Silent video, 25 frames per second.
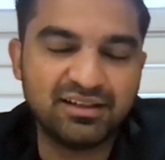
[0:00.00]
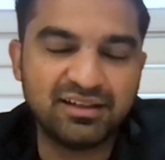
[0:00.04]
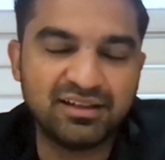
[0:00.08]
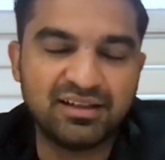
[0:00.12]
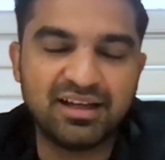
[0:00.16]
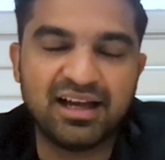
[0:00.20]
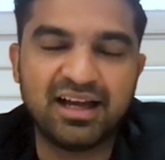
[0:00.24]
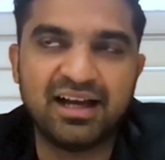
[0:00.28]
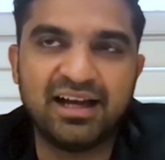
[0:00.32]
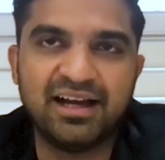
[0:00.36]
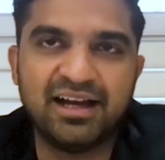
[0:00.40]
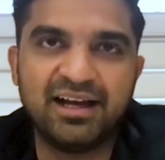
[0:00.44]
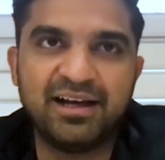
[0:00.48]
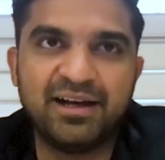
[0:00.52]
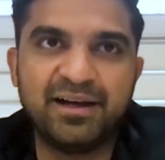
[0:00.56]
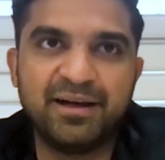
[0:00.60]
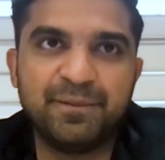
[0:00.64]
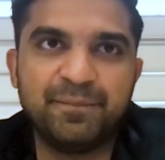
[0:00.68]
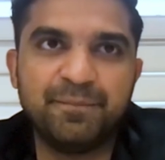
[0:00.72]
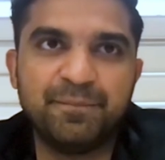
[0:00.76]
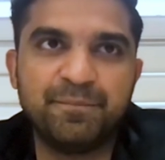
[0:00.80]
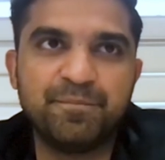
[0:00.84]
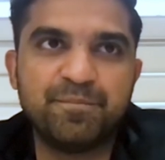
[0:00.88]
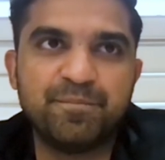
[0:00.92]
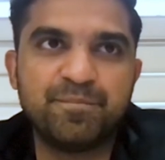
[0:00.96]

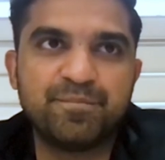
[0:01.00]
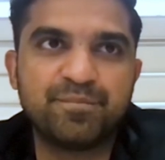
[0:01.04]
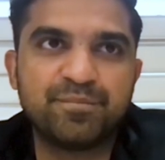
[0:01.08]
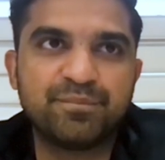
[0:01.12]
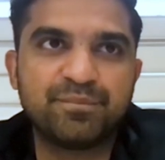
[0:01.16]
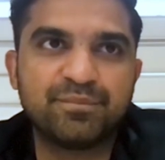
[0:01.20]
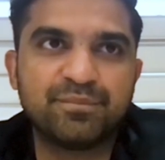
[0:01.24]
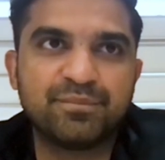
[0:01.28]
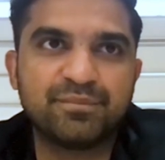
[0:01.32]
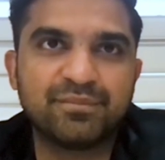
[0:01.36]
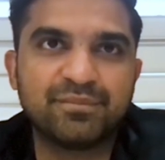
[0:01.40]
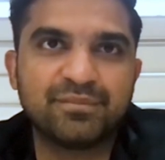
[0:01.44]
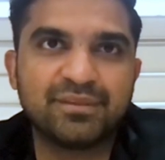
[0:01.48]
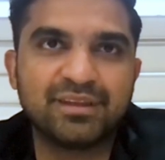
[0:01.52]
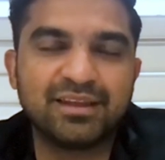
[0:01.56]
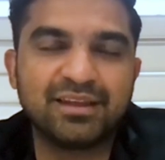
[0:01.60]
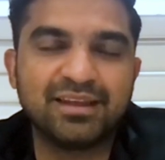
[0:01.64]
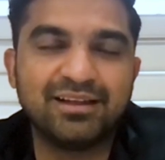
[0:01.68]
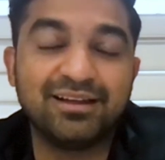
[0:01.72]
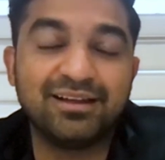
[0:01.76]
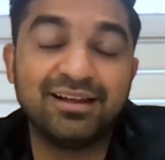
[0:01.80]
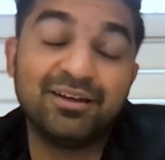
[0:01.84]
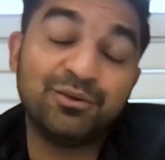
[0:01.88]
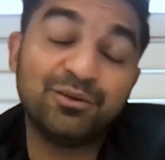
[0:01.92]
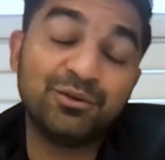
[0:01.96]

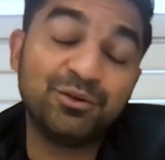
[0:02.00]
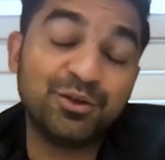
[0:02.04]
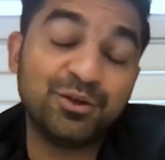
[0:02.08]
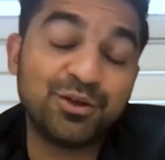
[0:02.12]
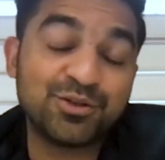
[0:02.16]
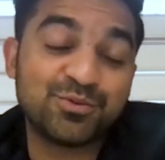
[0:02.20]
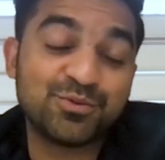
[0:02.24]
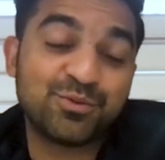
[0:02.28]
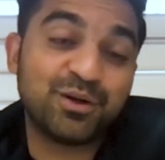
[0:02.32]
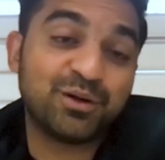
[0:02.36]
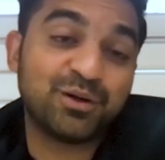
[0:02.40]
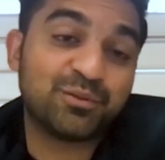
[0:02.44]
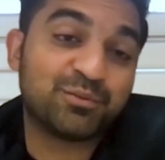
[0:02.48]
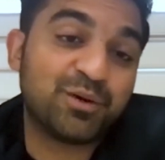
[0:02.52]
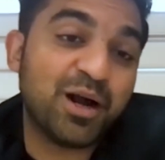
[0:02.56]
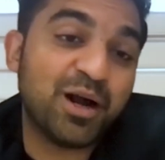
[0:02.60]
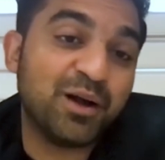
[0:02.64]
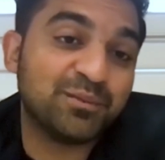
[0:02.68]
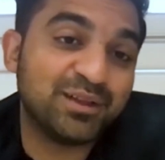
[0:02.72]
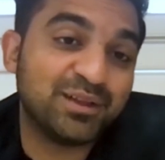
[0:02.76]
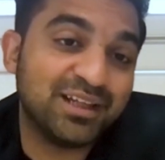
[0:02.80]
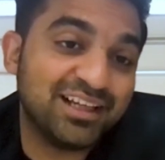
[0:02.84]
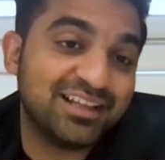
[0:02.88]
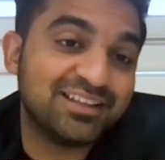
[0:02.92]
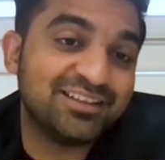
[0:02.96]
who knows, we are
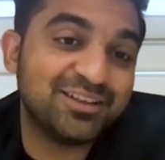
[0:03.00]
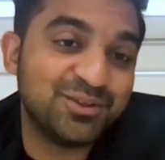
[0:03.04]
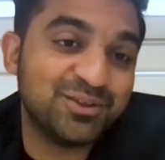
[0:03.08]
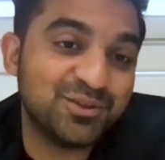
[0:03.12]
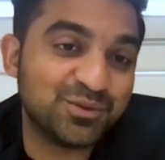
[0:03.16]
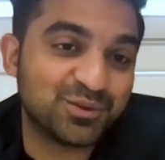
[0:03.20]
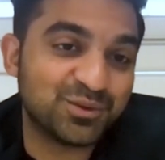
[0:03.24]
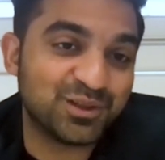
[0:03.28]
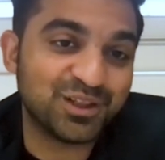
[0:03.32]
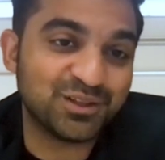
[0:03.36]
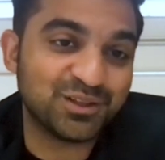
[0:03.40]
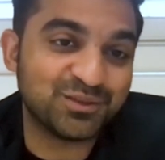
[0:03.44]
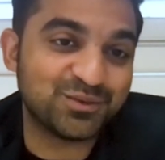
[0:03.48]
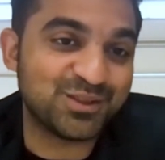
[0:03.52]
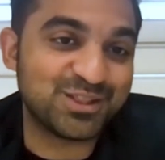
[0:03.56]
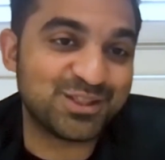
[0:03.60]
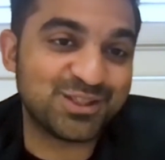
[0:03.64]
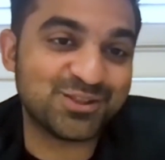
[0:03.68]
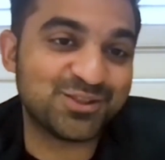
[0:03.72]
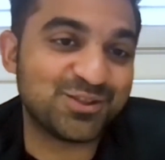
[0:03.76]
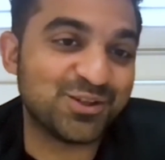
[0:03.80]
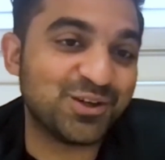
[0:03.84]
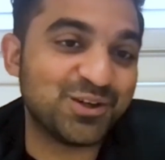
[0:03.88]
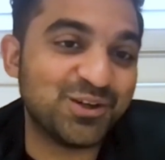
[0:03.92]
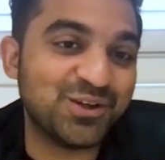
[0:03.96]
probably in the new world, we just
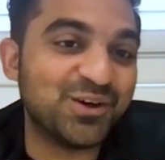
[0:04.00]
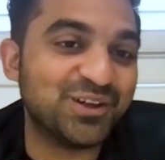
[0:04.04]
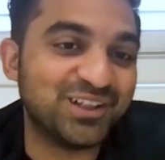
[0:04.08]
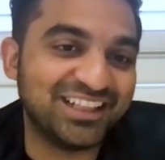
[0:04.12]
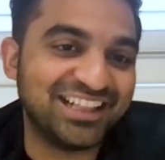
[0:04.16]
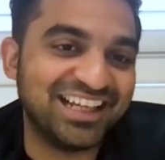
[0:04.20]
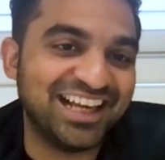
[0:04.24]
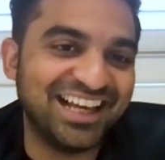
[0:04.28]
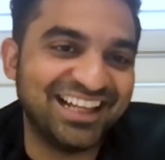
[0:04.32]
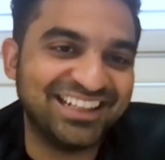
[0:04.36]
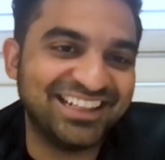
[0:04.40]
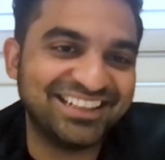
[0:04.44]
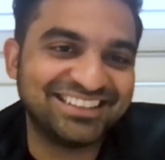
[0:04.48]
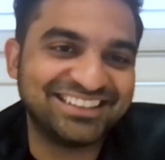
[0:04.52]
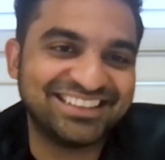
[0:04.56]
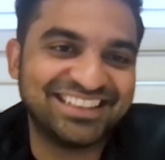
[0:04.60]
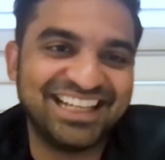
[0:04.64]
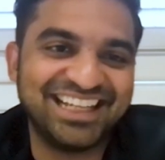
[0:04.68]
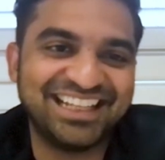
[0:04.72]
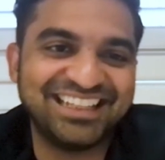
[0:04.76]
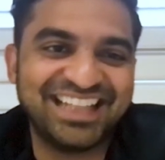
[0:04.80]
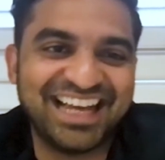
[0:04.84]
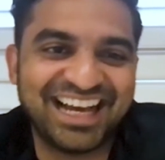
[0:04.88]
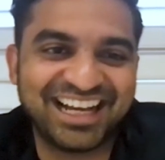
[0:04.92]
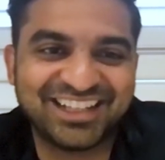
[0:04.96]
don't know it yet.
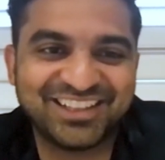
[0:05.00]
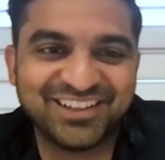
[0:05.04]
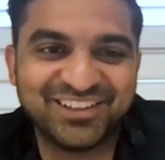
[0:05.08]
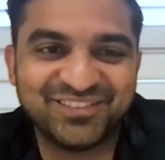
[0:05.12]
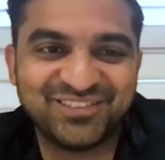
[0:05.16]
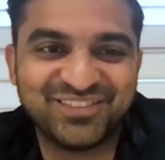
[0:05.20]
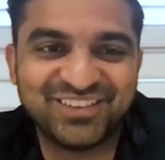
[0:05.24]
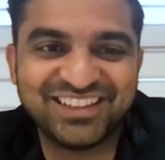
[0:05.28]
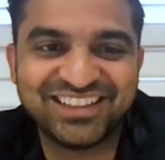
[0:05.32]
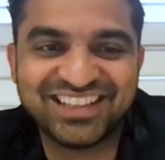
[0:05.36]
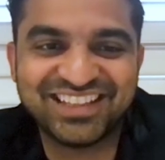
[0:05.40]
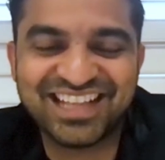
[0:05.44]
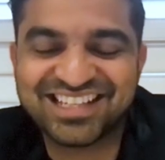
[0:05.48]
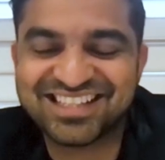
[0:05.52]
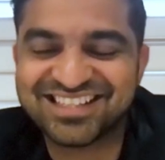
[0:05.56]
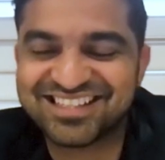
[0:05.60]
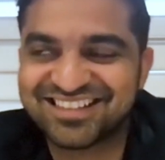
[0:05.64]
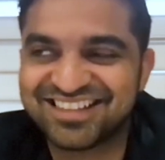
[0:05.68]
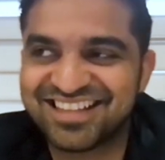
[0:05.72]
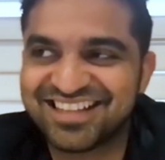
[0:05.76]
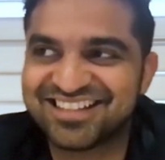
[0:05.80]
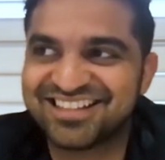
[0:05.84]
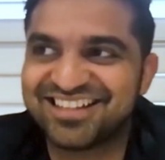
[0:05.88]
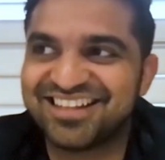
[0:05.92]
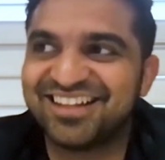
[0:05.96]

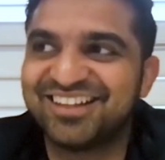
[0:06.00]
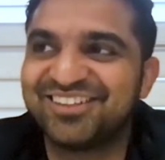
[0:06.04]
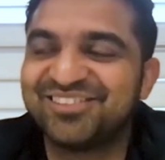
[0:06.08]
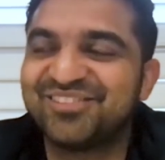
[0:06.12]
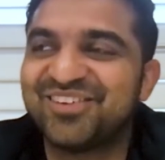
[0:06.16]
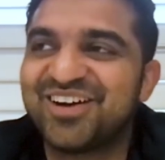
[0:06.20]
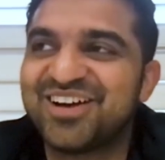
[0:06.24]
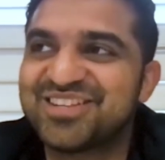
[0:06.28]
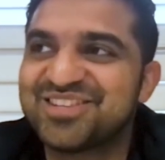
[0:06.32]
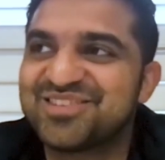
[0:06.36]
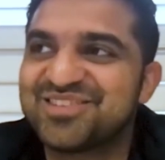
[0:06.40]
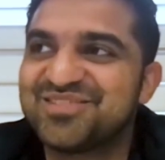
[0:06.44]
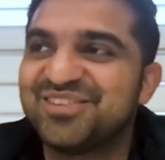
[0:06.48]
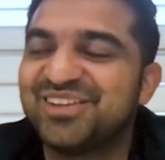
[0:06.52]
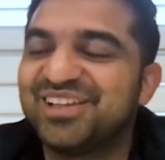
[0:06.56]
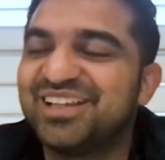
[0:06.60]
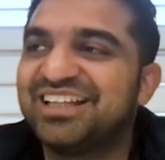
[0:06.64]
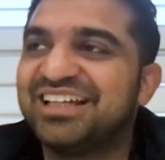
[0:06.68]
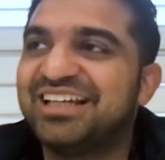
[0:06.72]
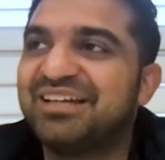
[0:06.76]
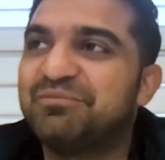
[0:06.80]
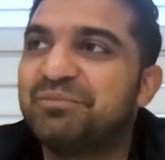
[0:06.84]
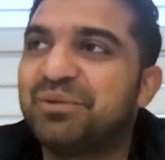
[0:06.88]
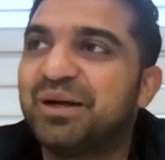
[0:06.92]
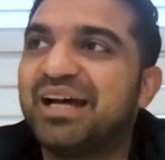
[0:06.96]
That's another possibility.
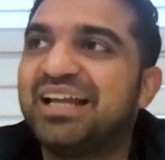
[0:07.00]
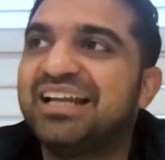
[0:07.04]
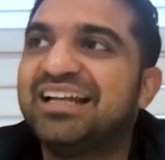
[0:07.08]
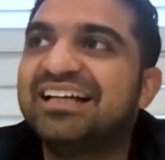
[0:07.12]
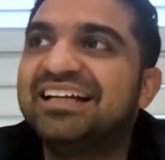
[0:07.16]
But